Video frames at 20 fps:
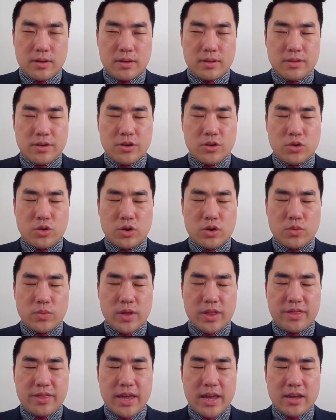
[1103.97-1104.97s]
Dear Lord, we
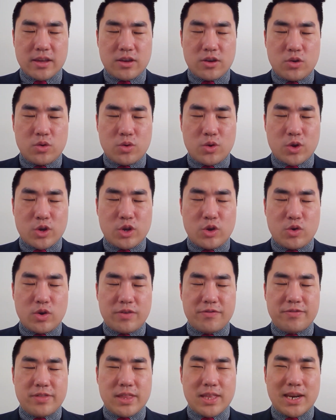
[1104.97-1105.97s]
thank you that you
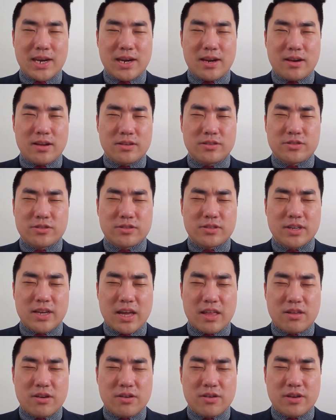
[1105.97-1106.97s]
have knitted us
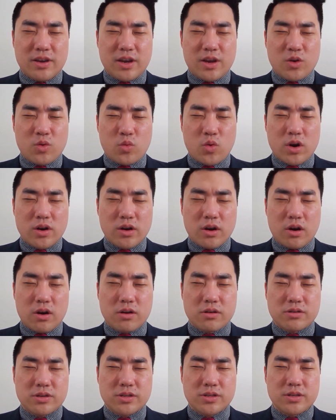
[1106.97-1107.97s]
together in one
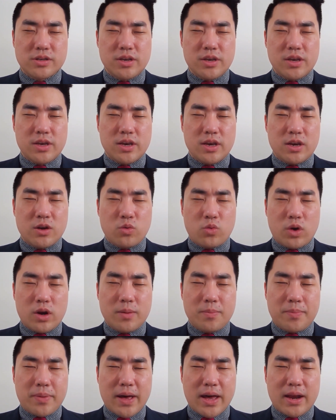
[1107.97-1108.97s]
heart, in
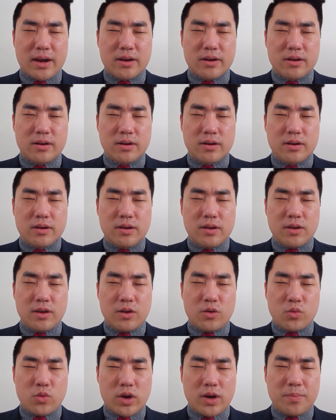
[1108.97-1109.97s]
one banner,
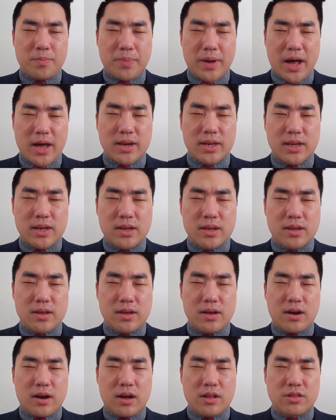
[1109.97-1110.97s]
in one body,
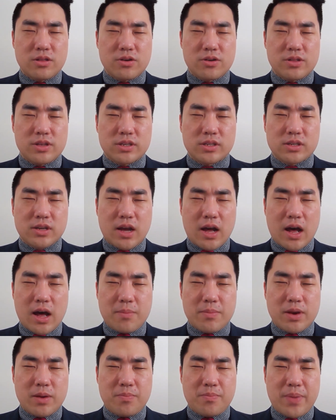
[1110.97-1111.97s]
under this
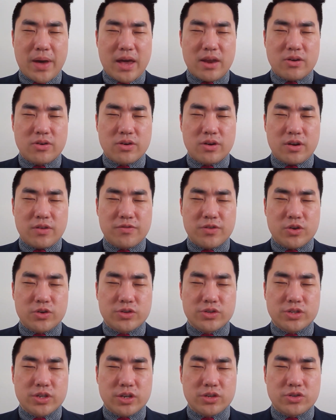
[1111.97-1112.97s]
common banner of your
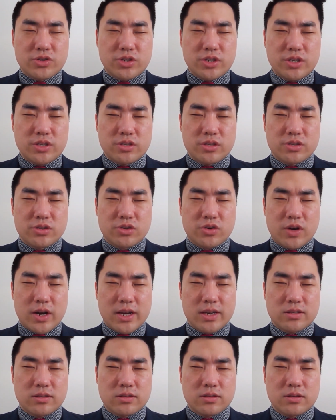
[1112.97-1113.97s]
Son, Jesus
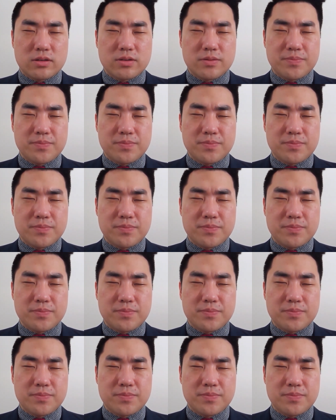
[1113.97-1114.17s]
Christ.